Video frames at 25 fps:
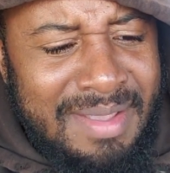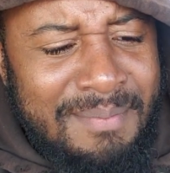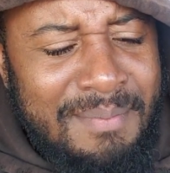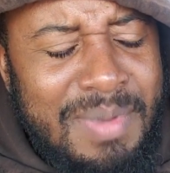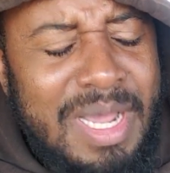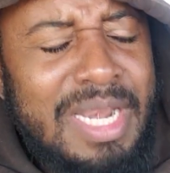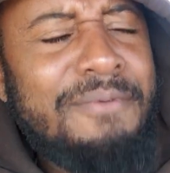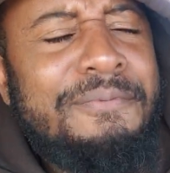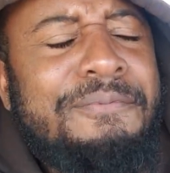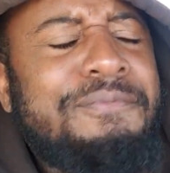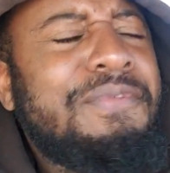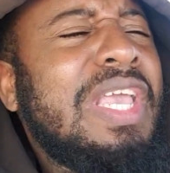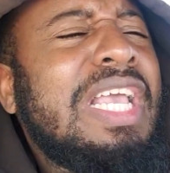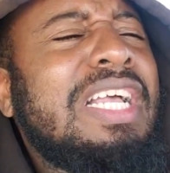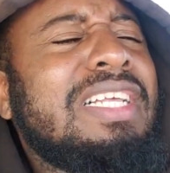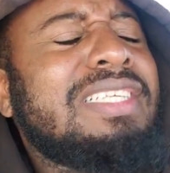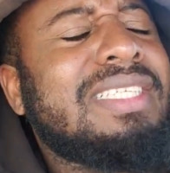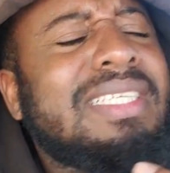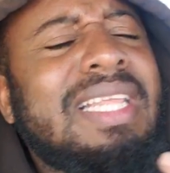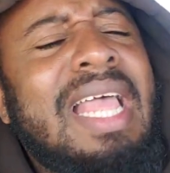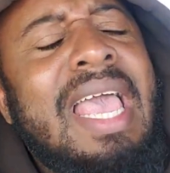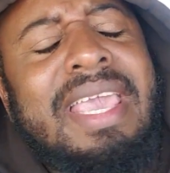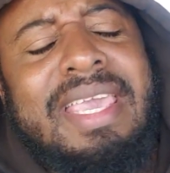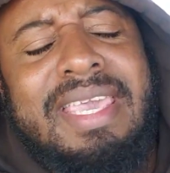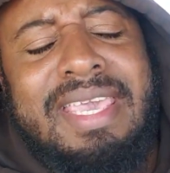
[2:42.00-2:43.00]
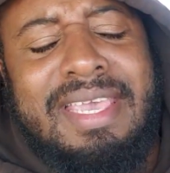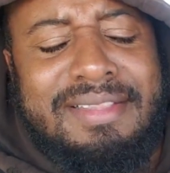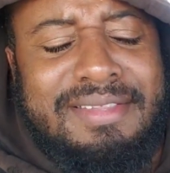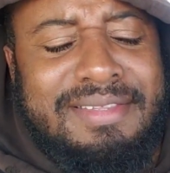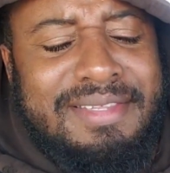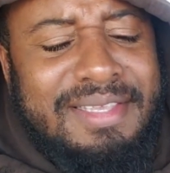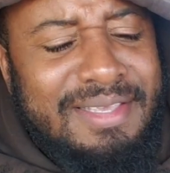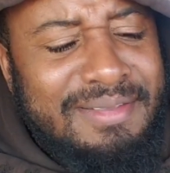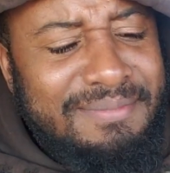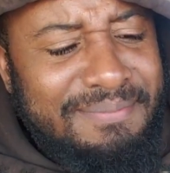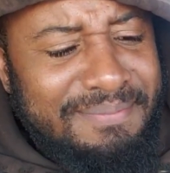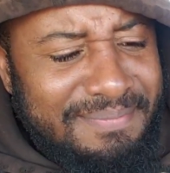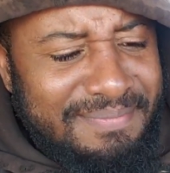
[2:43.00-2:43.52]
But it feels like
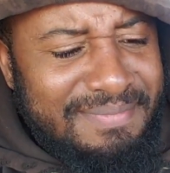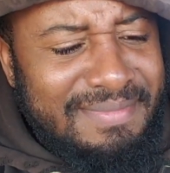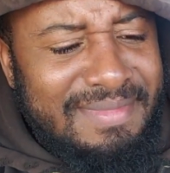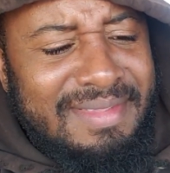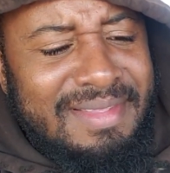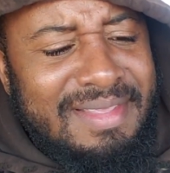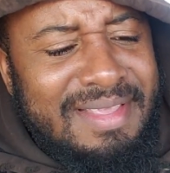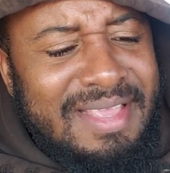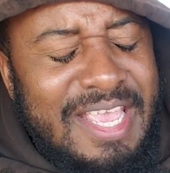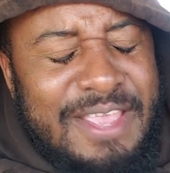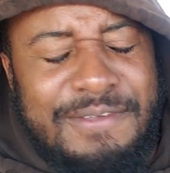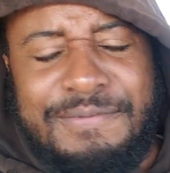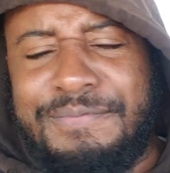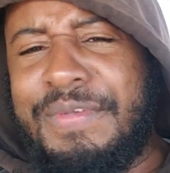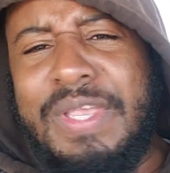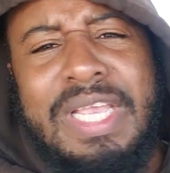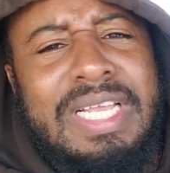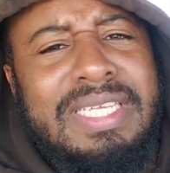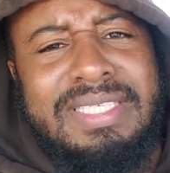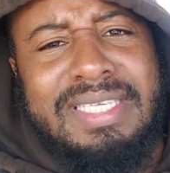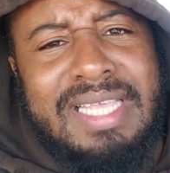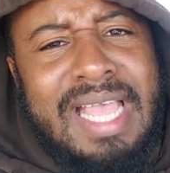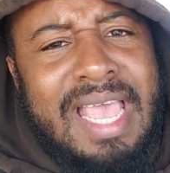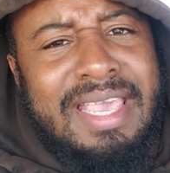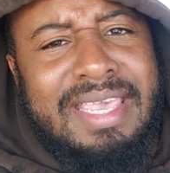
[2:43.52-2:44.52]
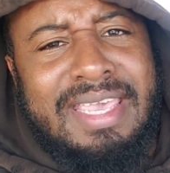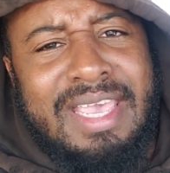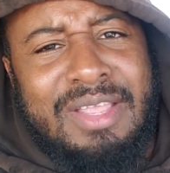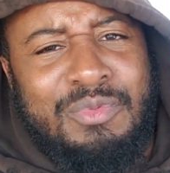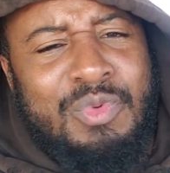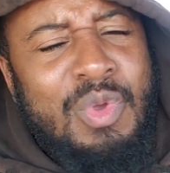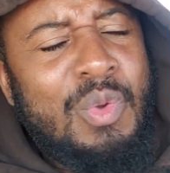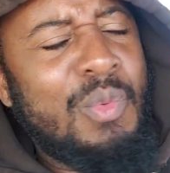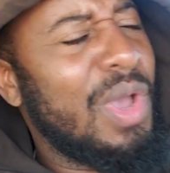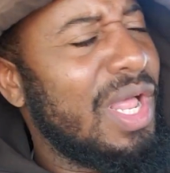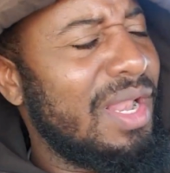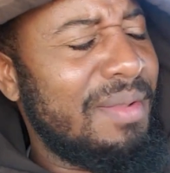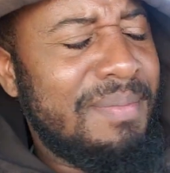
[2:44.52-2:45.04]
it. It feels like it.
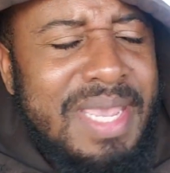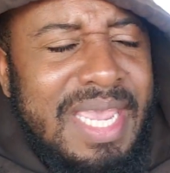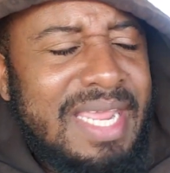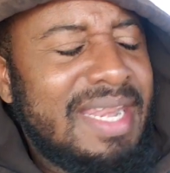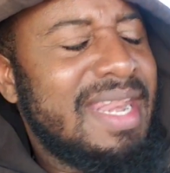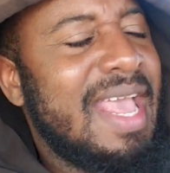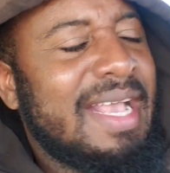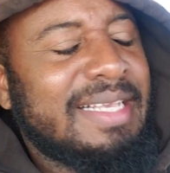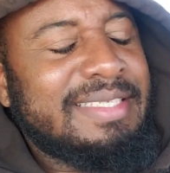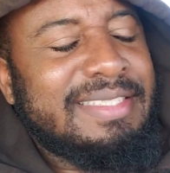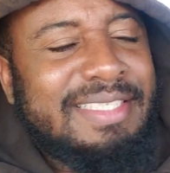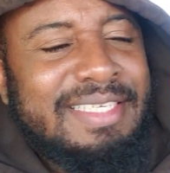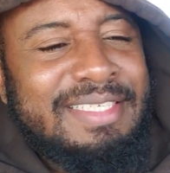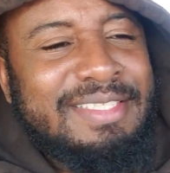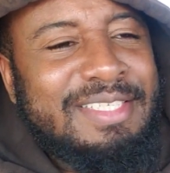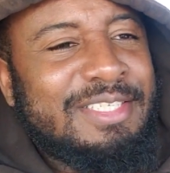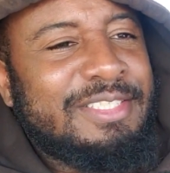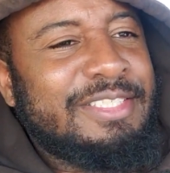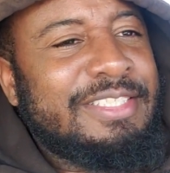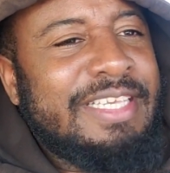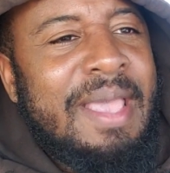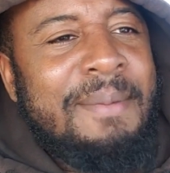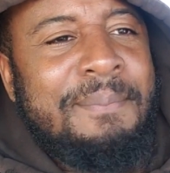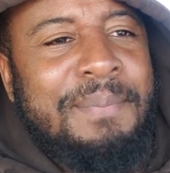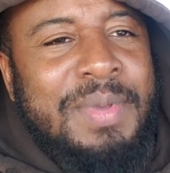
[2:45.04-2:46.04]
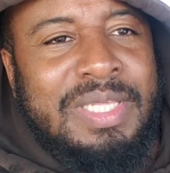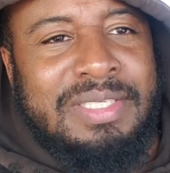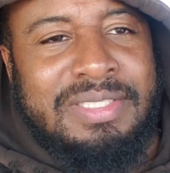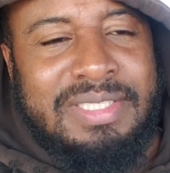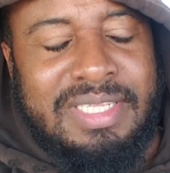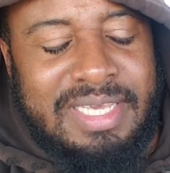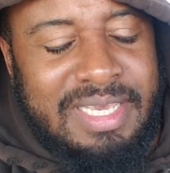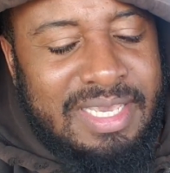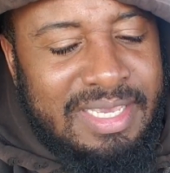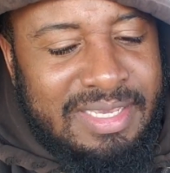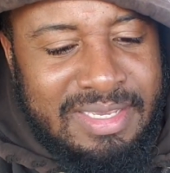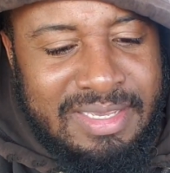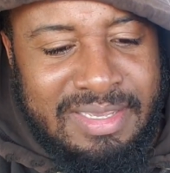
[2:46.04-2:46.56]
We will be in next season's Champions
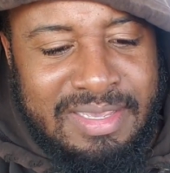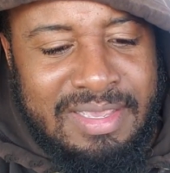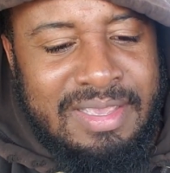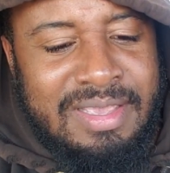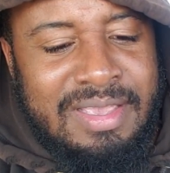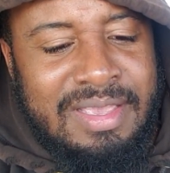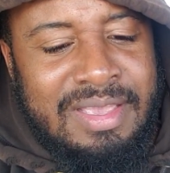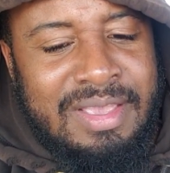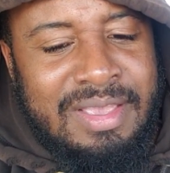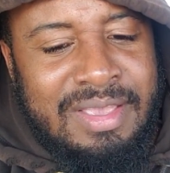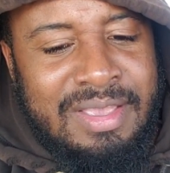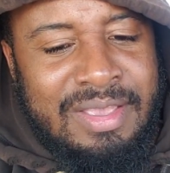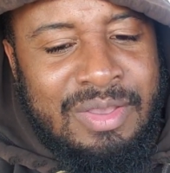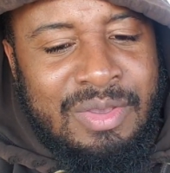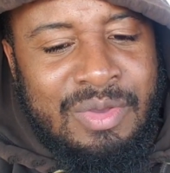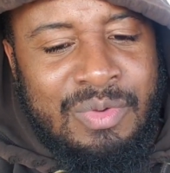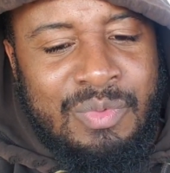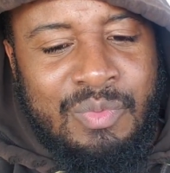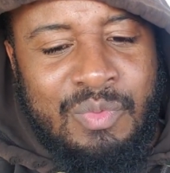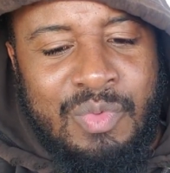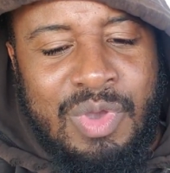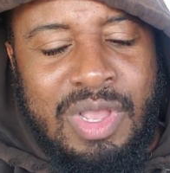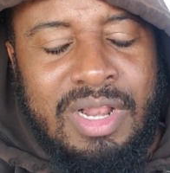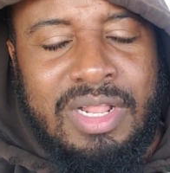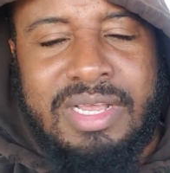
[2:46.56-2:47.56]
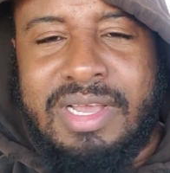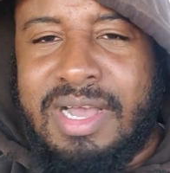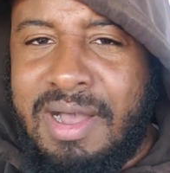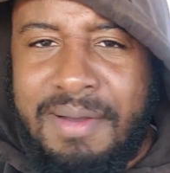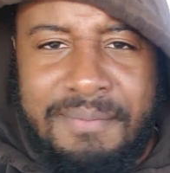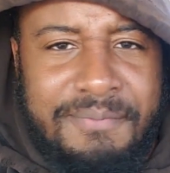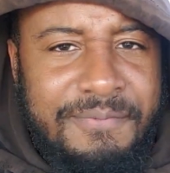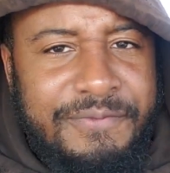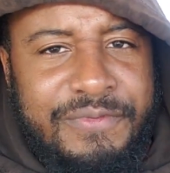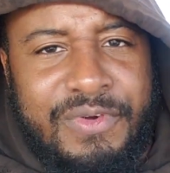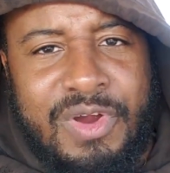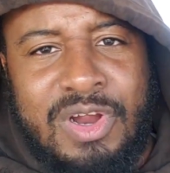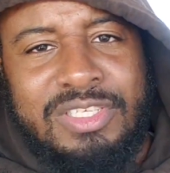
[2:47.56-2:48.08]
League. We'll
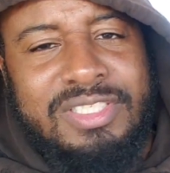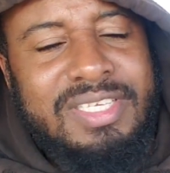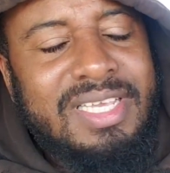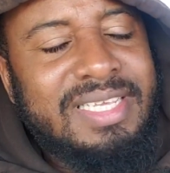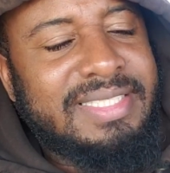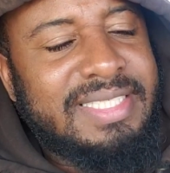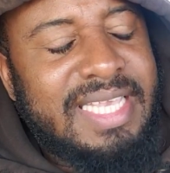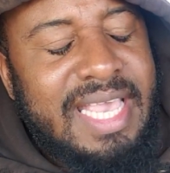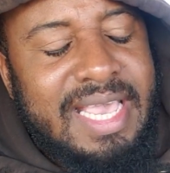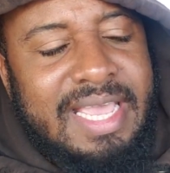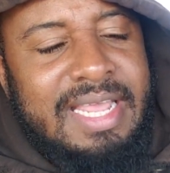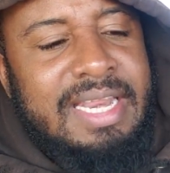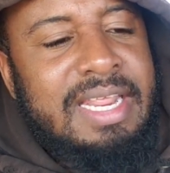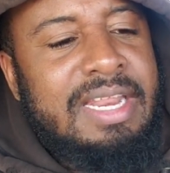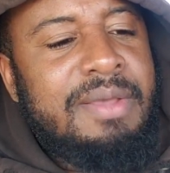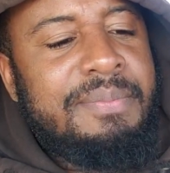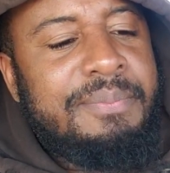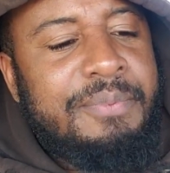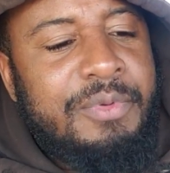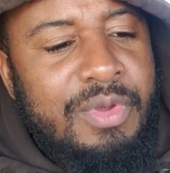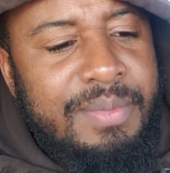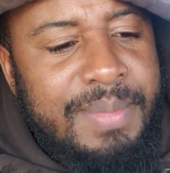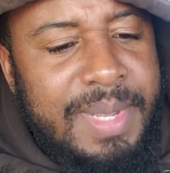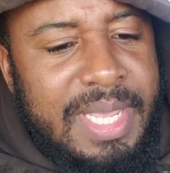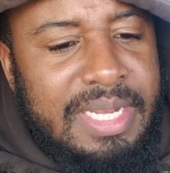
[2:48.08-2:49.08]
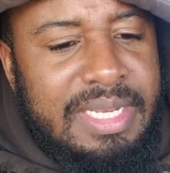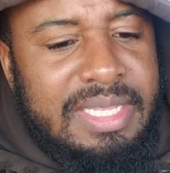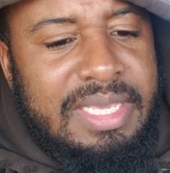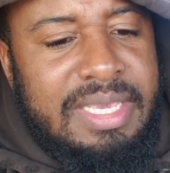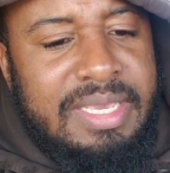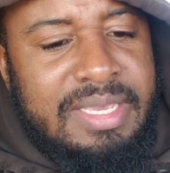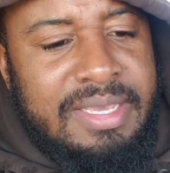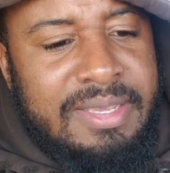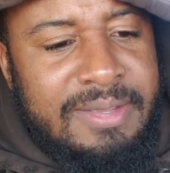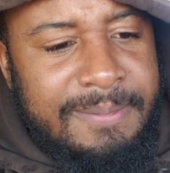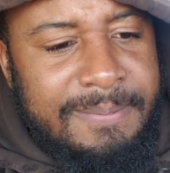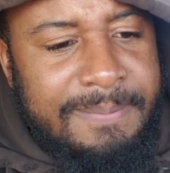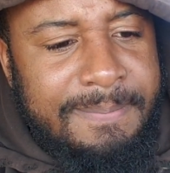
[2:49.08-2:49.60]
come first or second in the Premier
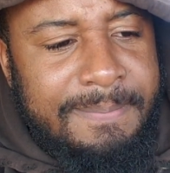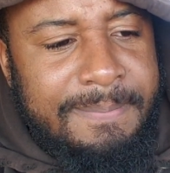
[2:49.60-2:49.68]
League.